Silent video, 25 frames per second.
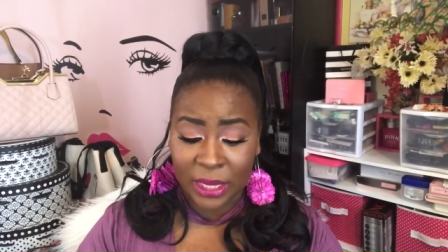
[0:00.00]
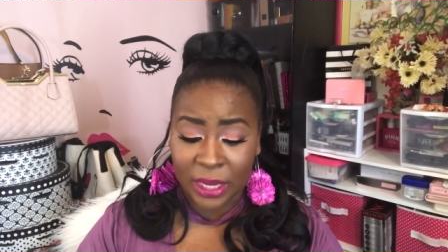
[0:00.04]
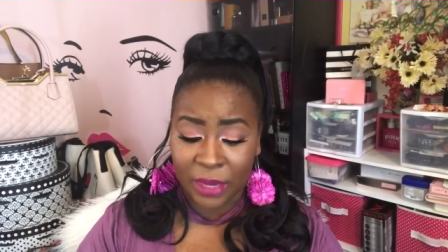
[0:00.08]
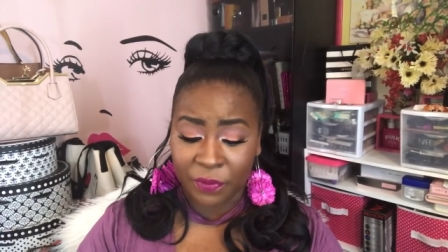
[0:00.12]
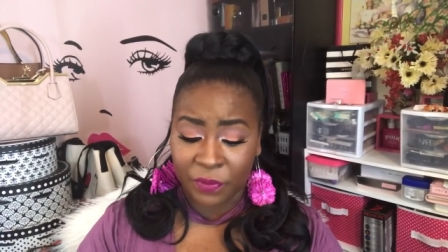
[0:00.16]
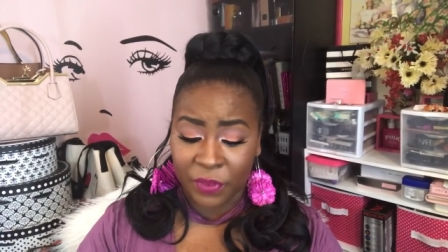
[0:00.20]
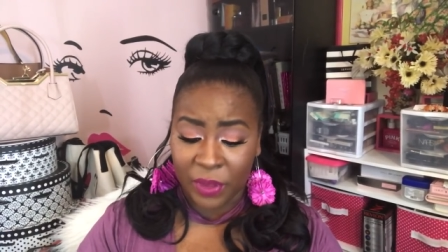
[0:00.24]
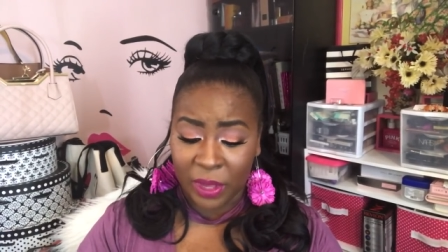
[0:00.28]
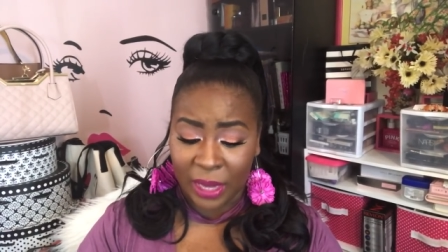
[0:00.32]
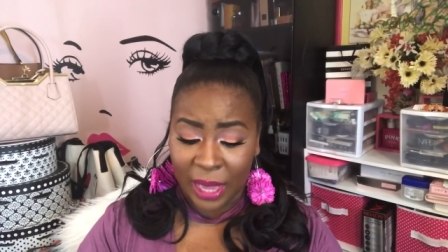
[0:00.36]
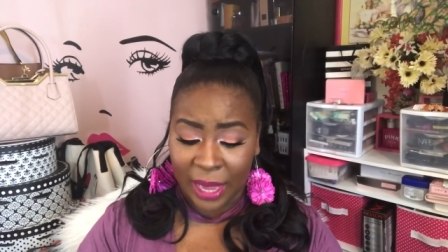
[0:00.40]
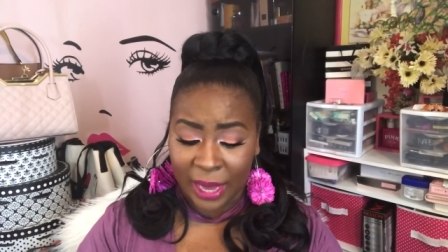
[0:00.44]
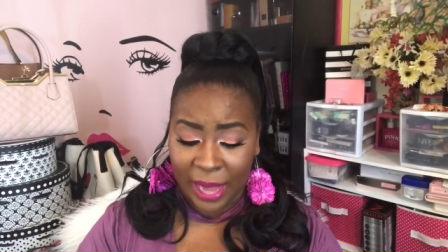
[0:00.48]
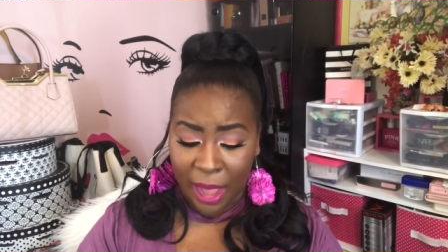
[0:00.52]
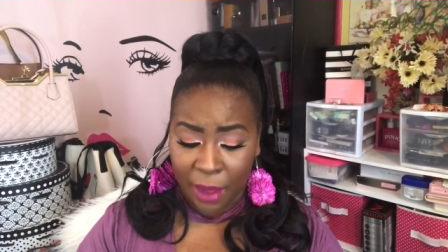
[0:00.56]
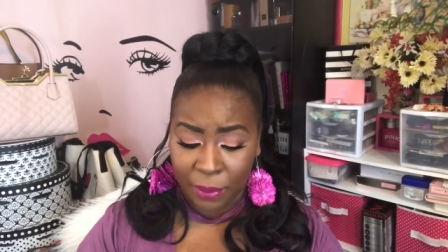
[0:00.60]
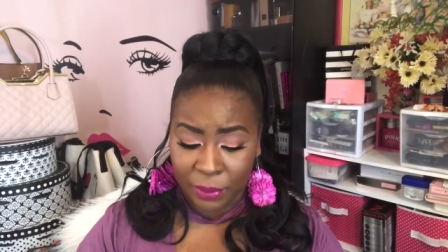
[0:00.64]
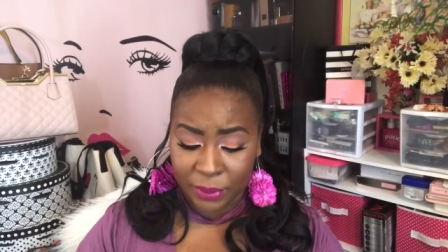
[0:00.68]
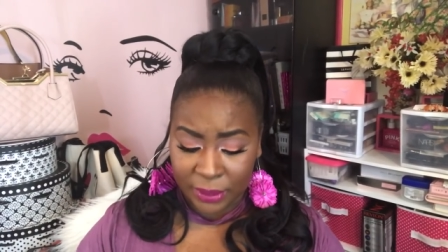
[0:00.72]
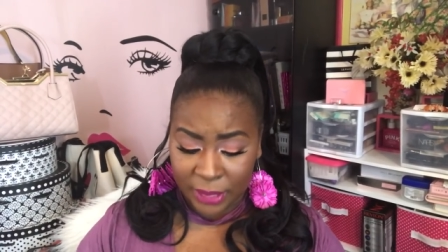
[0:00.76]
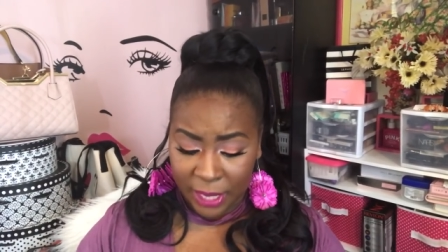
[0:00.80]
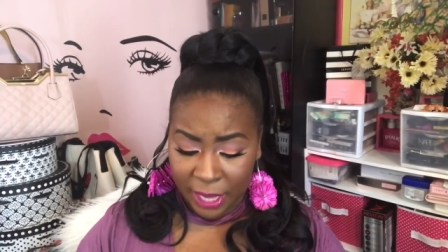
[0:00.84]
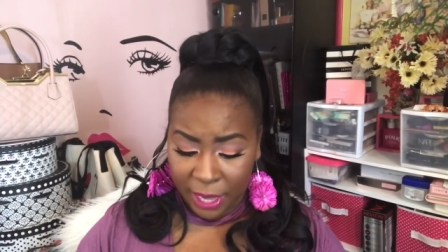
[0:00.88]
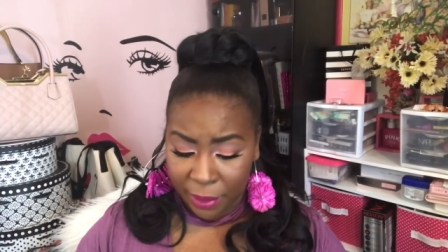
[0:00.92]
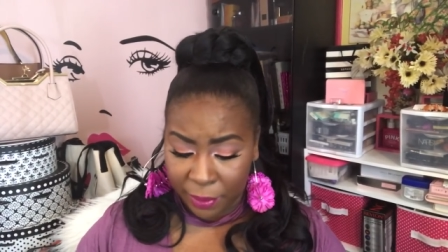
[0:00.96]
it felt like I
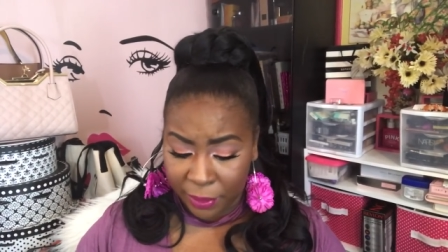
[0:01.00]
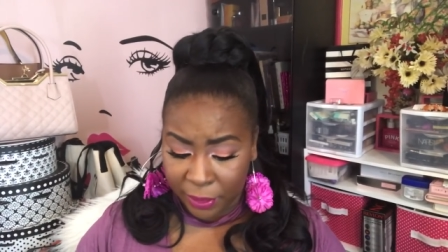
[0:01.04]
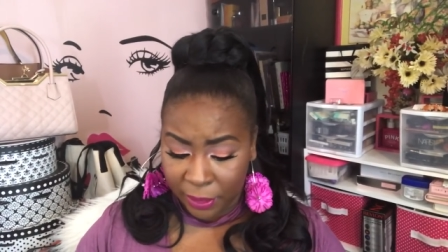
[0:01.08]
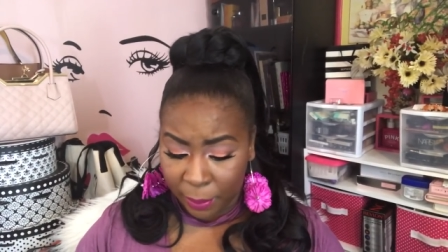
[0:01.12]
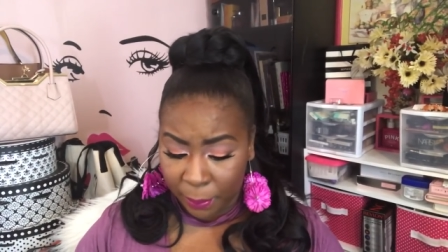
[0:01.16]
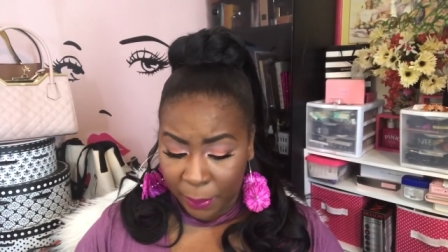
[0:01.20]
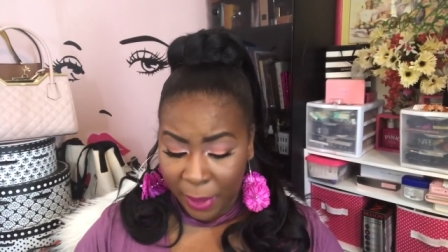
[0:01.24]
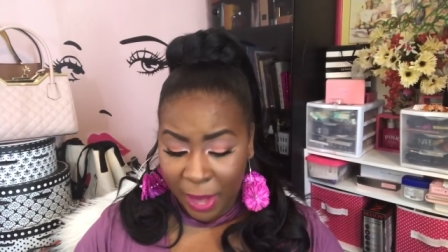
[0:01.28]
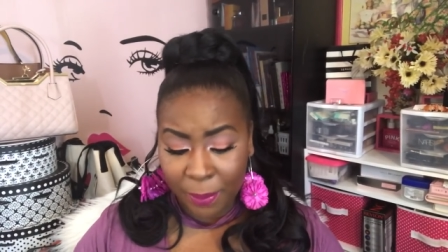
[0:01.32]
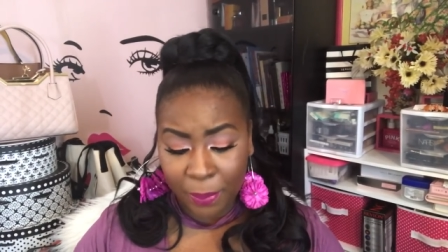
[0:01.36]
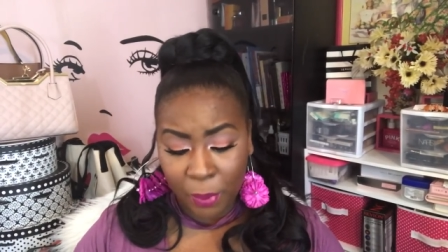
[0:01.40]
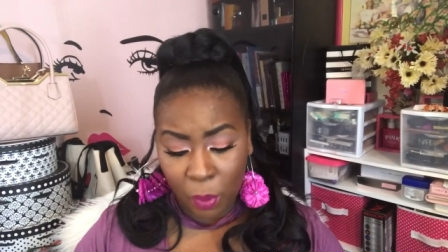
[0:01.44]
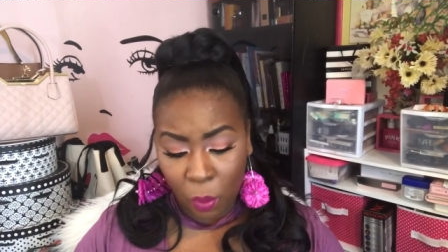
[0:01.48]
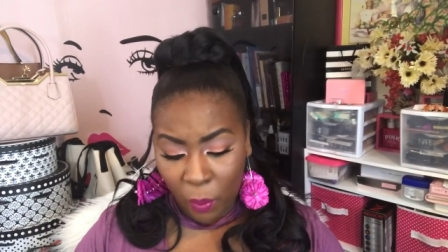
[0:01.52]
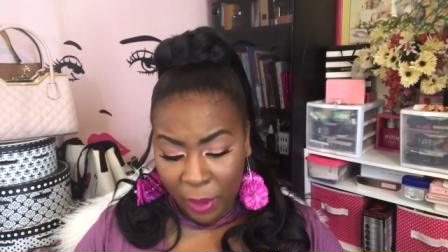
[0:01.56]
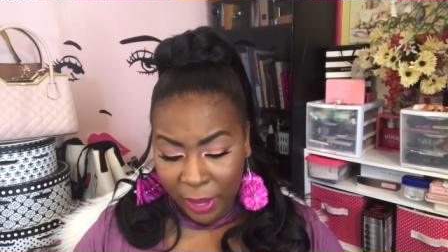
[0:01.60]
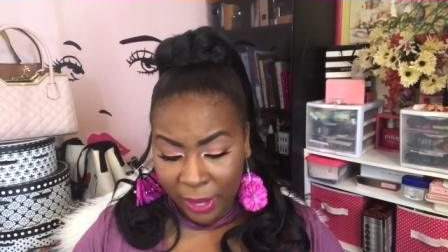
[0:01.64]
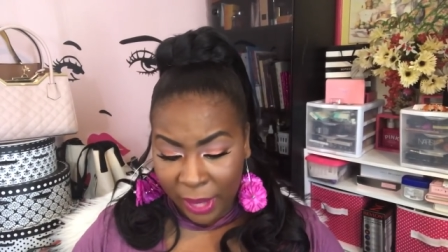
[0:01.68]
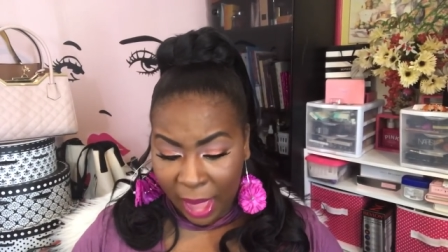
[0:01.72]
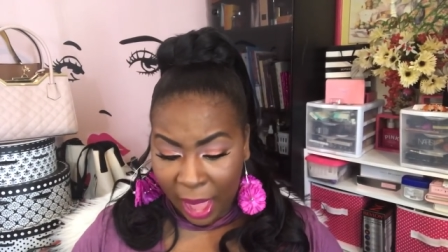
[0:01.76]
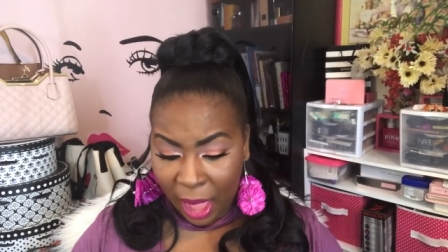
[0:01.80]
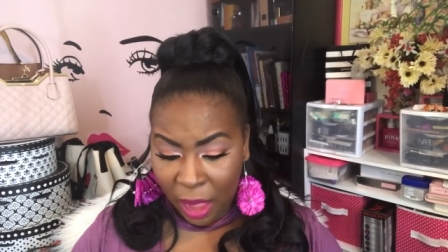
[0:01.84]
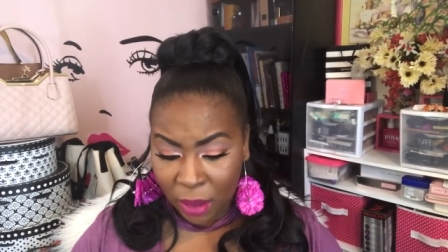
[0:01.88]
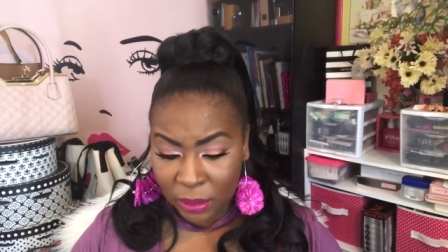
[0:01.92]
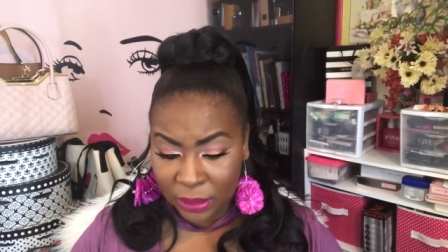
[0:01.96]
was carrying a
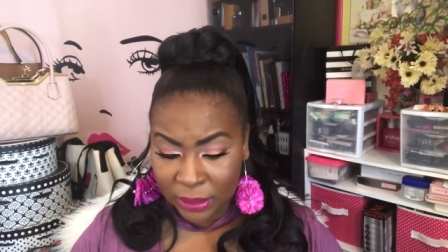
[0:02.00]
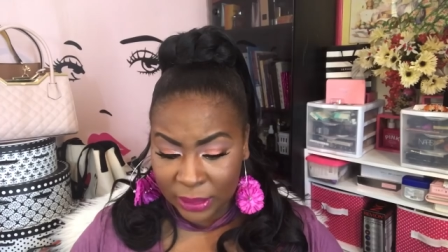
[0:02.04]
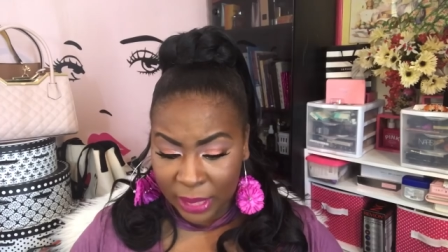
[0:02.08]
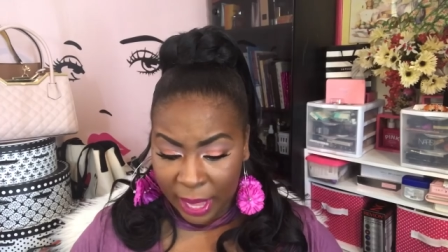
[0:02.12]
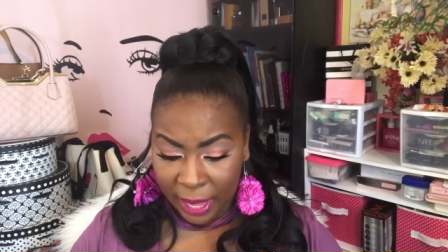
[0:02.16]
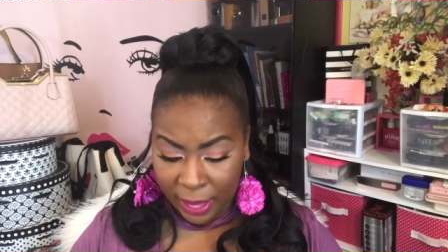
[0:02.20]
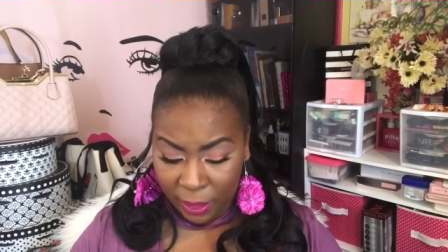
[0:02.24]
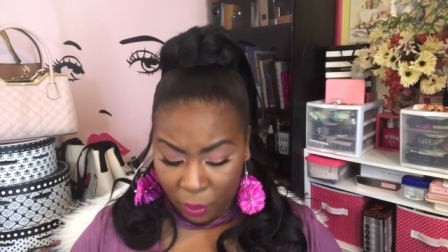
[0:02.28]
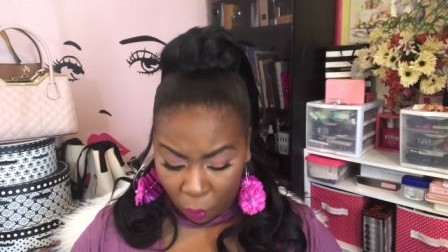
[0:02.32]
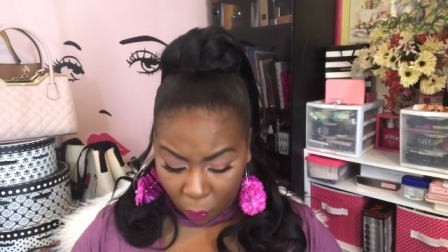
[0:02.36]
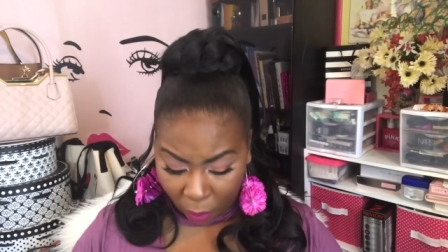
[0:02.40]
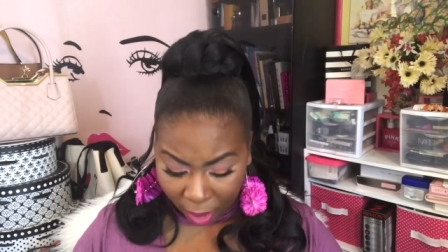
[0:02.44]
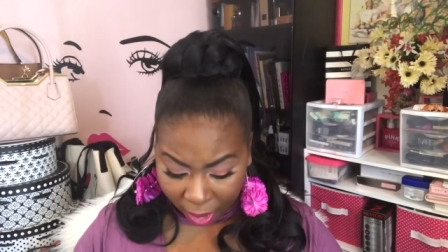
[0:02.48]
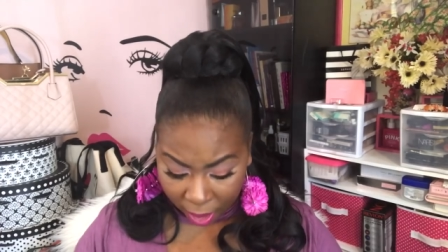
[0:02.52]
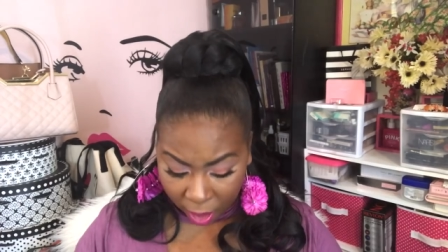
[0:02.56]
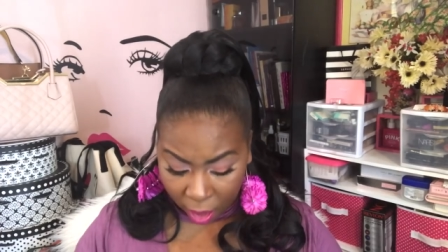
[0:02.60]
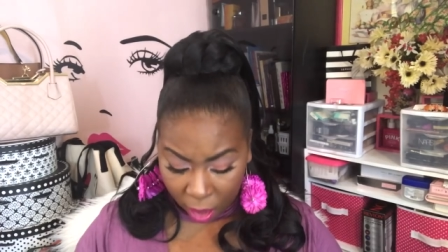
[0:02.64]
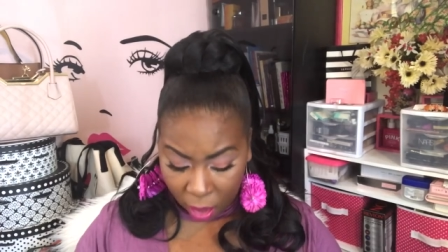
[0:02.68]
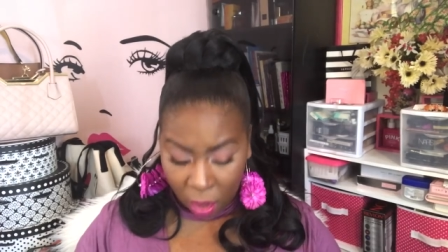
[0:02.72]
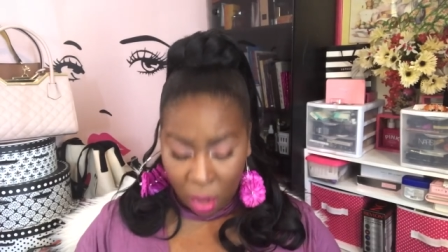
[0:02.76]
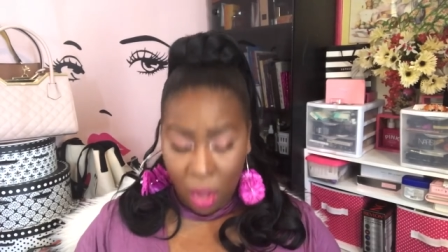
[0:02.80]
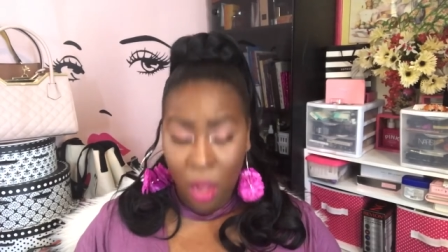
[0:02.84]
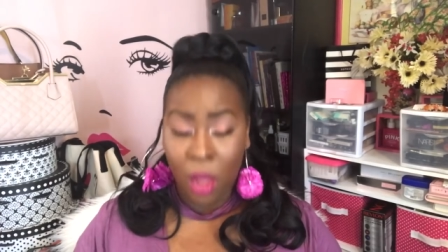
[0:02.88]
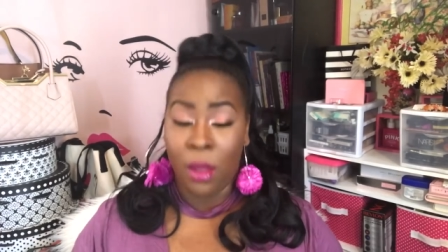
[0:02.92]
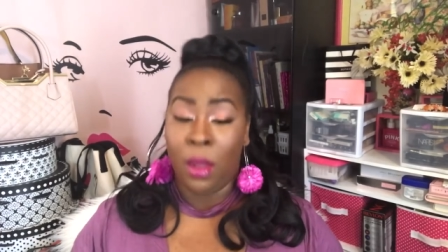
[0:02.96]
paperweight. I was like,
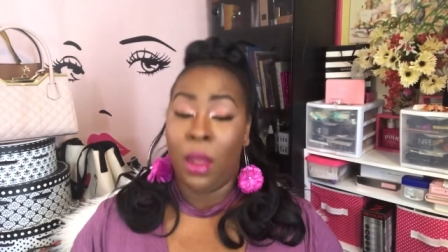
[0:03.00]
wow.